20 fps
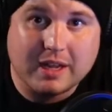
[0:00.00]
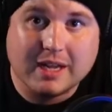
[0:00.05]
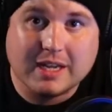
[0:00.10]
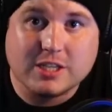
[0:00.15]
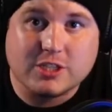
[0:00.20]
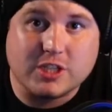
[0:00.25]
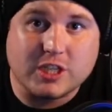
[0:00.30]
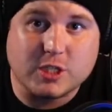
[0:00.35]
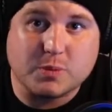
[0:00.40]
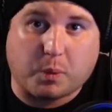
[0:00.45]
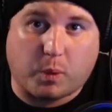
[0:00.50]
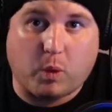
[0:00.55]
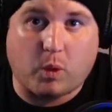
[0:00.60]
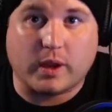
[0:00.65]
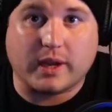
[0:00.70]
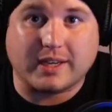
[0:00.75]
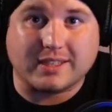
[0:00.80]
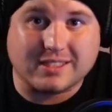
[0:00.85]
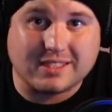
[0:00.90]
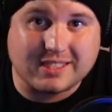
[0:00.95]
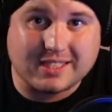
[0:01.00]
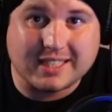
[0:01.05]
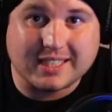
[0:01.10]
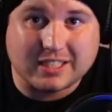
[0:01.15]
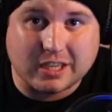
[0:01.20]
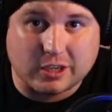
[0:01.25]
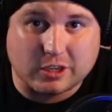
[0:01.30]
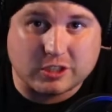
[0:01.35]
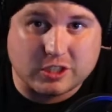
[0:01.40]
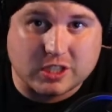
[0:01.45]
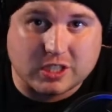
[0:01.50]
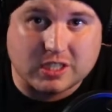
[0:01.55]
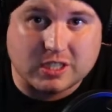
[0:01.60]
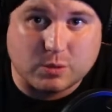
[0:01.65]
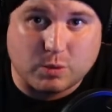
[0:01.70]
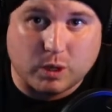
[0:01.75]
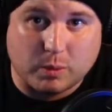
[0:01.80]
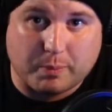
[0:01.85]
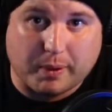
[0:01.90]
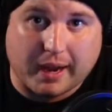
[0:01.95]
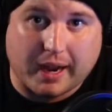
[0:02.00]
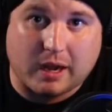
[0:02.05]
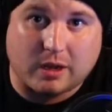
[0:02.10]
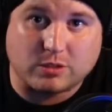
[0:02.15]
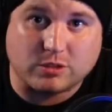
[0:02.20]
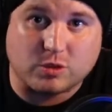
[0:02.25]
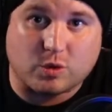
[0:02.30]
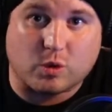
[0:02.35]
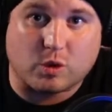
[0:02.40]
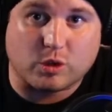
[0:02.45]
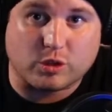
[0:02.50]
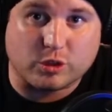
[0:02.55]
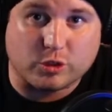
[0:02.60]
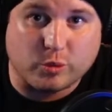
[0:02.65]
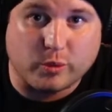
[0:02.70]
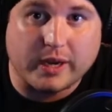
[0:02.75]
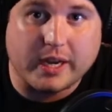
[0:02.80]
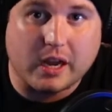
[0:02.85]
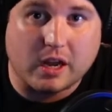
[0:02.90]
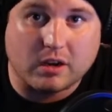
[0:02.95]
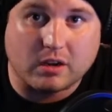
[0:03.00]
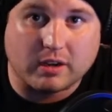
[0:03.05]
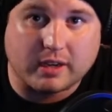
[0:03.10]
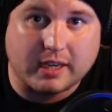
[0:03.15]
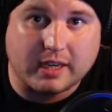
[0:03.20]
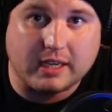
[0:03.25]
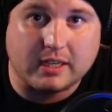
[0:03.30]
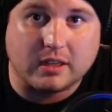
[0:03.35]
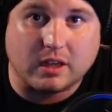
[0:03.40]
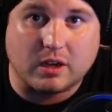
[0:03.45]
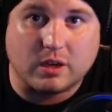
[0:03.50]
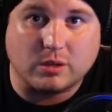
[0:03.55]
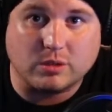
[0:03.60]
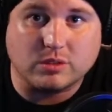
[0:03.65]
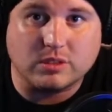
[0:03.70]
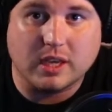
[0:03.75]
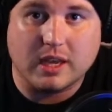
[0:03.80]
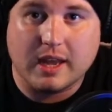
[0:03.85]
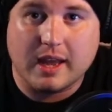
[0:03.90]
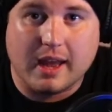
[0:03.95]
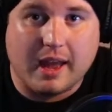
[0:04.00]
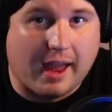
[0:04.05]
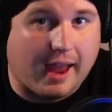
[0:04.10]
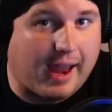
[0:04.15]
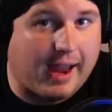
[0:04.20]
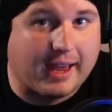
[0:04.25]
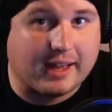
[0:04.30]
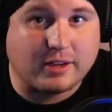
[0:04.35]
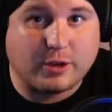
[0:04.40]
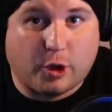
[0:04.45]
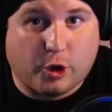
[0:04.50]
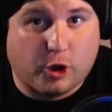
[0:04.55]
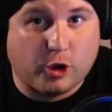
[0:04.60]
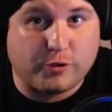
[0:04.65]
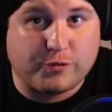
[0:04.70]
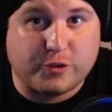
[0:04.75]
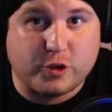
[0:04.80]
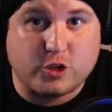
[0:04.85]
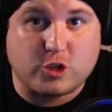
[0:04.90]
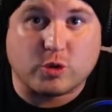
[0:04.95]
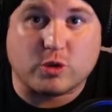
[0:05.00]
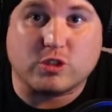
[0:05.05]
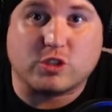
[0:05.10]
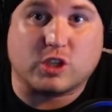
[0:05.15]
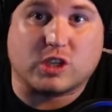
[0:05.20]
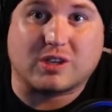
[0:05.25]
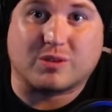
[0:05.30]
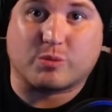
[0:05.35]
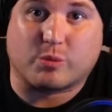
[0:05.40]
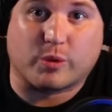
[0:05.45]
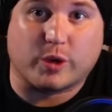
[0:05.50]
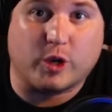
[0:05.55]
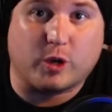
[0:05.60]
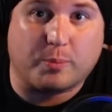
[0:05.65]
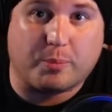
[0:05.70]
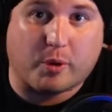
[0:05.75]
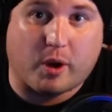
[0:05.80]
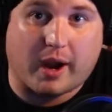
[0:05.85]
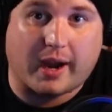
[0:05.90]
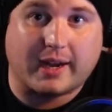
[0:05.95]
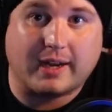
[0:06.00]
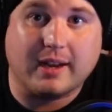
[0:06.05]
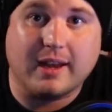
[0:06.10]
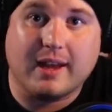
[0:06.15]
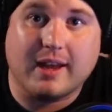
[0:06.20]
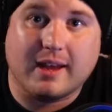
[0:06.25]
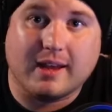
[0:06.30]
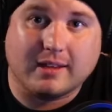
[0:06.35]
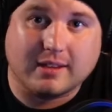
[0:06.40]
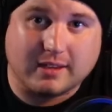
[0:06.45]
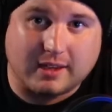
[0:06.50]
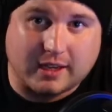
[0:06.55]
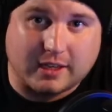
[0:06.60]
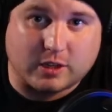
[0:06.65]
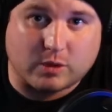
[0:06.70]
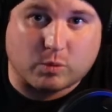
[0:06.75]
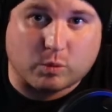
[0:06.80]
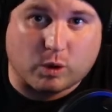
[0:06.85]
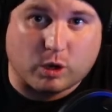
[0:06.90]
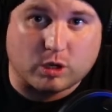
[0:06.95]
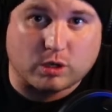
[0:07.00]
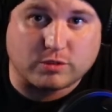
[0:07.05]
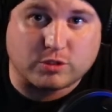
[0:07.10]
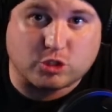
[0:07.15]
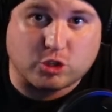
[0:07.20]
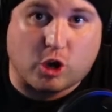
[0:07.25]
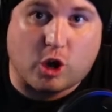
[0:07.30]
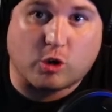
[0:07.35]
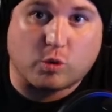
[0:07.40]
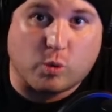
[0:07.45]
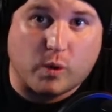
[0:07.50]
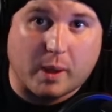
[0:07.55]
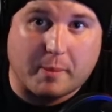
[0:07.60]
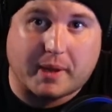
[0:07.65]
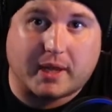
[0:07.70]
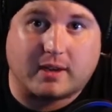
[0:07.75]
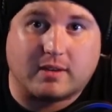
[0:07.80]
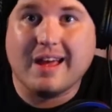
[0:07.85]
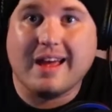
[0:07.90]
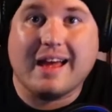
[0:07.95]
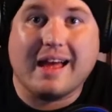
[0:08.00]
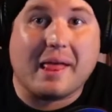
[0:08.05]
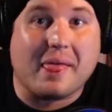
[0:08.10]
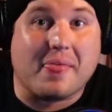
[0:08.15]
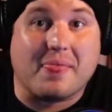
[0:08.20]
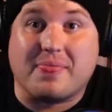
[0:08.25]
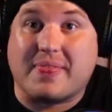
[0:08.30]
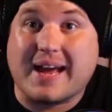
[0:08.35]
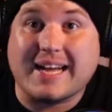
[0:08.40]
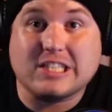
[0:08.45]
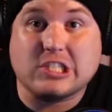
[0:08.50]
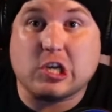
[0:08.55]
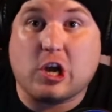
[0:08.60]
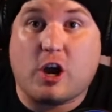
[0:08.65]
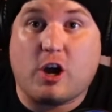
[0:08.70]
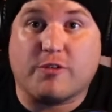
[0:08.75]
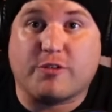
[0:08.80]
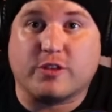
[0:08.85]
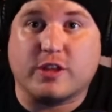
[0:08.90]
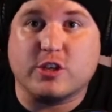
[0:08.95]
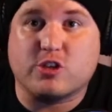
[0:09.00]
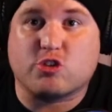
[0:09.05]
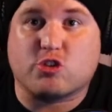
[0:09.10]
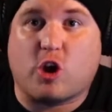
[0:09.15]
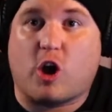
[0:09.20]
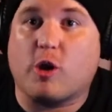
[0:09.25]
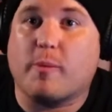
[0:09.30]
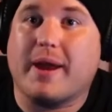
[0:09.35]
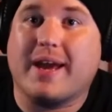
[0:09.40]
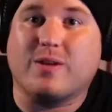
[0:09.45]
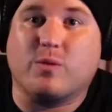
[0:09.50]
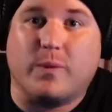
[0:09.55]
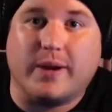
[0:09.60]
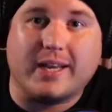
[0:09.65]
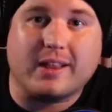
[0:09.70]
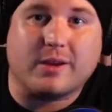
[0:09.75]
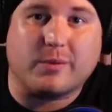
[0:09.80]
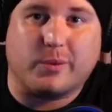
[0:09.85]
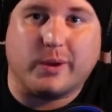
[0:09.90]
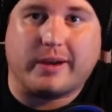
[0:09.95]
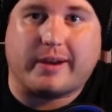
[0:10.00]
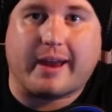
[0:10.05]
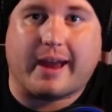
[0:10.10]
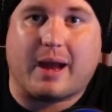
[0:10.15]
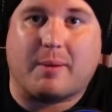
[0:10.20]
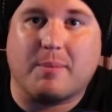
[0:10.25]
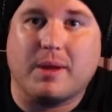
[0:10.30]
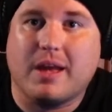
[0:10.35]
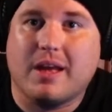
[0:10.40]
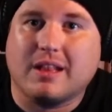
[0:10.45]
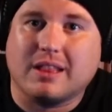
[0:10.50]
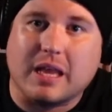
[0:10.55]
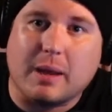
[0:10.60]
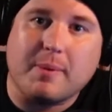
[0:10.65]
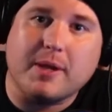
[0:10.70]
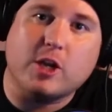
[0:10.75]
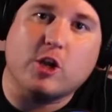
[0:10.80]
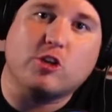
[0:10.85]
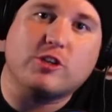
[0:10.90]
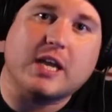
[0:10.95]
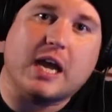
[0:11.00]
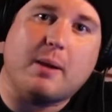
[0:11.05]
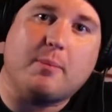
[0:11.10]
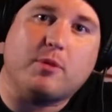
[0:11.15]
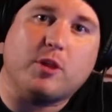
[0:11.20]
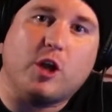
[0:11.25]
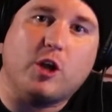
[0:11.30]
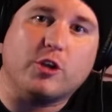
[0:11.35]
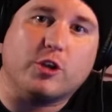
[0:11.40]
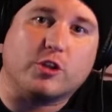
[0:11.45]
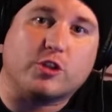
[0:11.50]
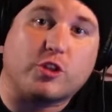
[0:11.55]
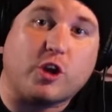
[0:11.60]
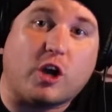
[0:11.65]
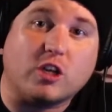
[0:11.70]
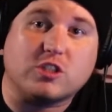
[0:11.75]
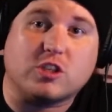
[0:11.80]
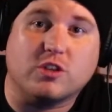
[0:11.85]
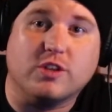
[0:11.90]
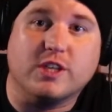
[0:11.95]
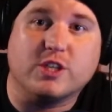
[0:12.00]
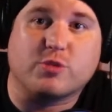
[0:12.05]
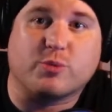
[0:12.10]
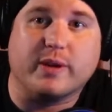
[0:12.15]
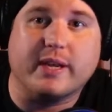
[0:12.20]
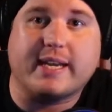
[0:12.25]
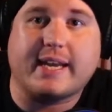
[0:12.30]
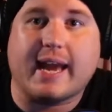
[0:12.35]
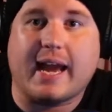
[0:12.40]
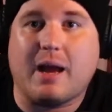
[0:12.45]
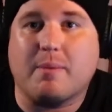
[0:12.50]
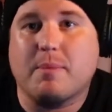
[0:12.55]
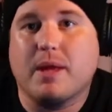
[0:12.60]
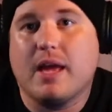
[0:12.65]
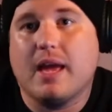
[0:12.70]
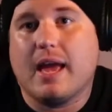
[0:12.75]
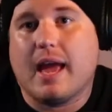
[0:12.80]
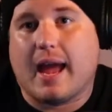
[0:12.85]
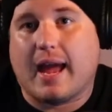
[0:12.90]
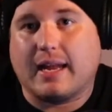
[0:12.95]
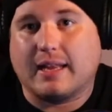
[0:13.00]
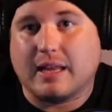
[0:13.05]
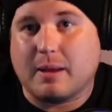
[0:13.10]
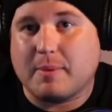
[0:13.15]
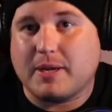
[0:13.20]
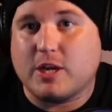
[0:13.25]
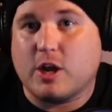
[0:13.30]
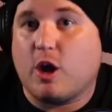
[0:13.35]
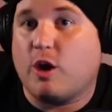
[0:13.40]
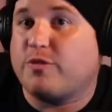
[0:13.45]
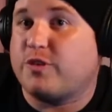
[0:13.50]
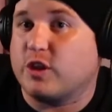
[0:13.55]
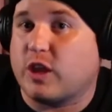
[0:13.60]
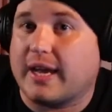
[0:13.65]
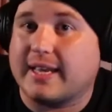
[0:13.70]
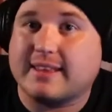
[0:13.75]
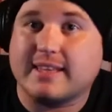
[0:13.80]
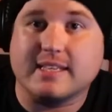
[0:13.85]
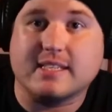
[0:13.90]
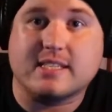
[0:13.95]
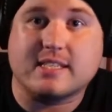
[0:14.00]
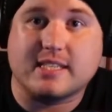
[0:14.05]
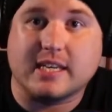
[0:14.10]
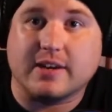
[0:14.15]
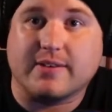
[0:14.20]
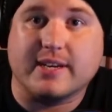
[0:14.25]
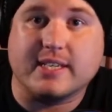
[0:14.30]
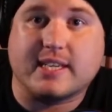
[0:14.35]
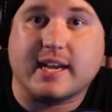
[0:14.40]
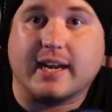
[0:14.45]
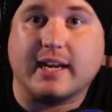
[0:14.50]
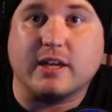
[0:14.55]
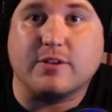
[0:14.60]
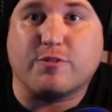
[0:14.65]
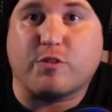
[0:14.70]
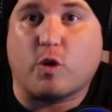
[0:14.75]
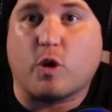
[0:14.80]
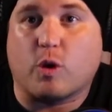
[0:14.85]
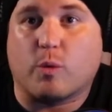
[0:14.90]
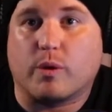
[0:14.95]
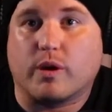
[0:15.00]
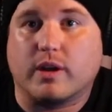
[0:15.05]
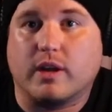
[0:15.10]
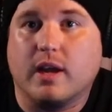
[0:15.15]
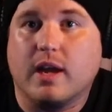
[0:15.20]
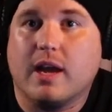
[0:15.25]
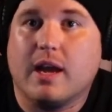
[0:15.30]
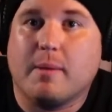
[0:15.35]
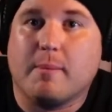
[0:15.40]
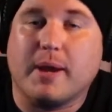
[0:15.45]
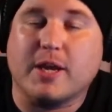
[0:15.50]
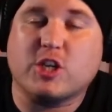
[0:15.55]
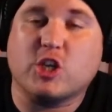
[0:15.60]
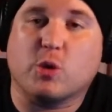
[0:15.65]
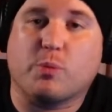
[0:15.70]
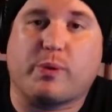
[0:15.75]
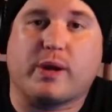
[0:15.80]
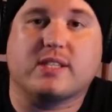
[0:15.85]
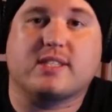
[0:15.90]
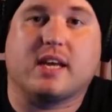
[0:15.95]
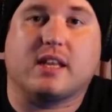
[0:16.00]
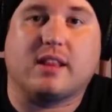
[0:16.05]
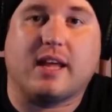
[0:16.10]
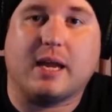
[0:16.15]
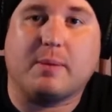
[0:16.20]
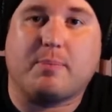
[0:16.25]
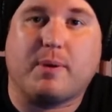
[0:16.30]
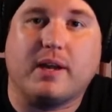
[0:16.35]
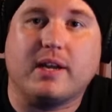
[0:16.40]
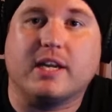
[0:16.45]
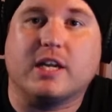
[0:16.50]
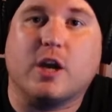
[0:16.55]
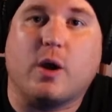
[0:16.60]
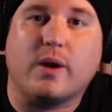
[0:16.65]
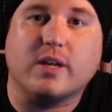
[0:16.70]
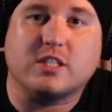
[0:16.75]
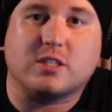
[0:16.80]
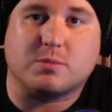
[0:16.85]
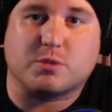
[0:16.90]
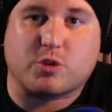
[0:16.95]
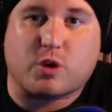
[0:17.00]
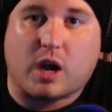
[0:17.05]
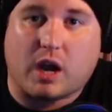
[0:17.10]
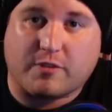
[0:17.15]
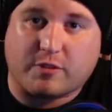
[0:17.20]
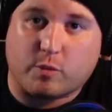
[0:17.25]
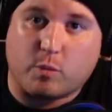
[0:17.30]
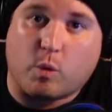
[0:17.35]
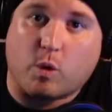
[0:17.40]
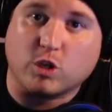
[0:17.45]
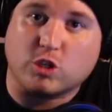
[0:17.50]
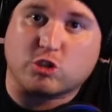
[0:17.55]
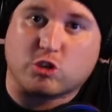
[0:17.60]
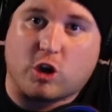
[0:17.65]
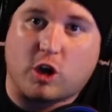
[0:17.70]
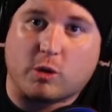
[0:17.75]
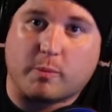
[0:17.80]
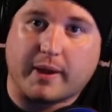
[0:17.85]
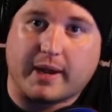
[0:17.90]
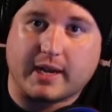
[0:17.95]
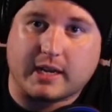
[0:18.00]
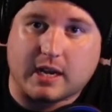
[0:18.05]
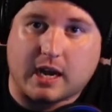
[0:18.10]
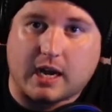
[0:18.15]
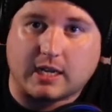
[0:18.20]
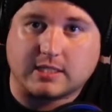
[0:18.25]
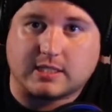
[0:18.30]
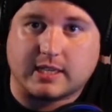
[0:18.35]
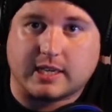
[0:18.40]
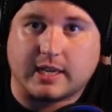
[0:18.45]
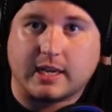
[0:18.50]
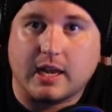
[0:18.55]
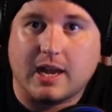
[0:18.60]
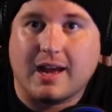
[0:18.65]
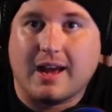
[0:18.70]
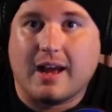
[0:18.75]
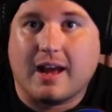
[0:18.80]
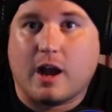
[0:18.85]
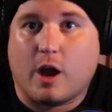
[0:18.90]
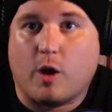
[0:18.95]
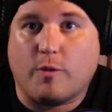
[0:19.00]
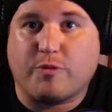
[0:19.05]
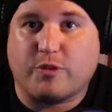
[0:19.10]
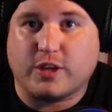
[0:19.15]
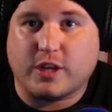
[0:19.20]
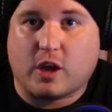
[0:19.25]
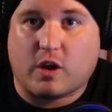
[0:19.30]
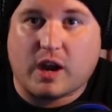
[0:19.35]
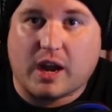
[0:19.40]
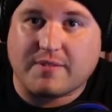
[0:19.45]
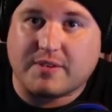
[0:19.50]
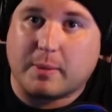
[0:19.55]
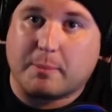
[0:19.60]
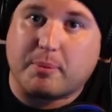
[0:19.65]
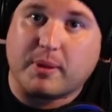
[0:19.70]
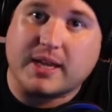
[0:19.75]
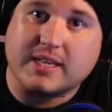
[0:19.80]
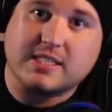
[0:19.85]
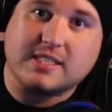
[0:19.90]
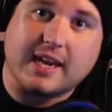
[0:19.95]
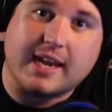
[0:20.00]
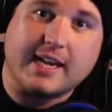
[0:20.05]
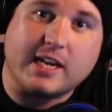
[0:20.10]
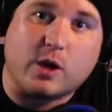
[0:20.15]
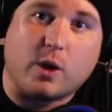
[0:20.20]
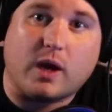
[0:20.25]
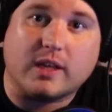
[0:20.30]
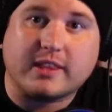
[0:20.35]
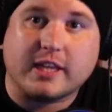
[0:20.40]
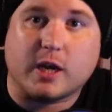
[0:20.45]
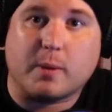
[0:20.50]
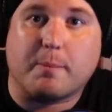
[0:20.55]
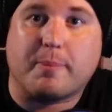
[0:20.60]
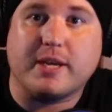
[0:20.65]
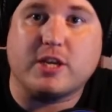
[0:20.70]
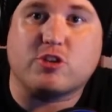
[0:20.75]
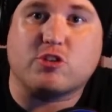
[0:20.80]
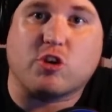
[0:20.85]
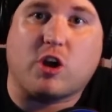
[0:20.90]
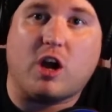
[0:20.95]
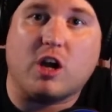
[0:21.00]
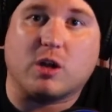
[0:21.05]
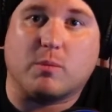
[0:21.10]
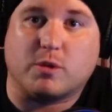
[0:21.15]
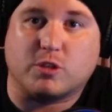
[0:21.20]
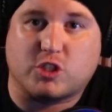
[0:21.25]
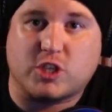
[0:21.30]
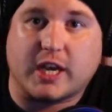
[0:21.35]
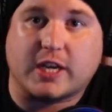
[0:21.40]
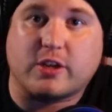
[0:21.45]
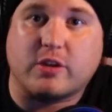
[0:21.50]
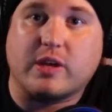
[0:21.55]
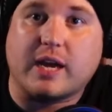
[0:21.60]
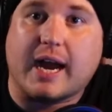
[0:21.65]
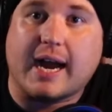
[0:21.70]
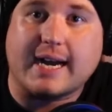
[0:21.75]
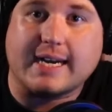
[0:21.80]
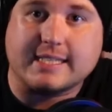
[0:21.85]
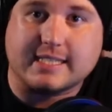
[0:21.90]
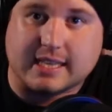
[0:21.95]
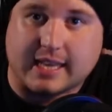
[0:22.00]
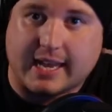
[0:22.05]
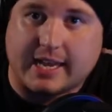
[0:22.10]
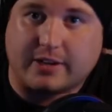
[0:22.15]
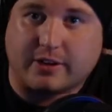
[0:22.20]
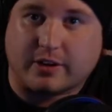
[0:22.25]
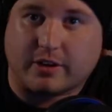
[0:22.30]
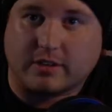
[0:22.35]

She's pulling 661 pounds or 300 kilos, and her future is looking real bright in the world of strong women. And that's all for this Strongman Weekly Recap. Let me know down below your thoughts on this recap, and let me know if you like this series heading forward. Make sure to press that like button and go and subscribe for more Strongman content. Hopefully y'all are having a blessed day. Go out there and be strong, and we'll check you guys later.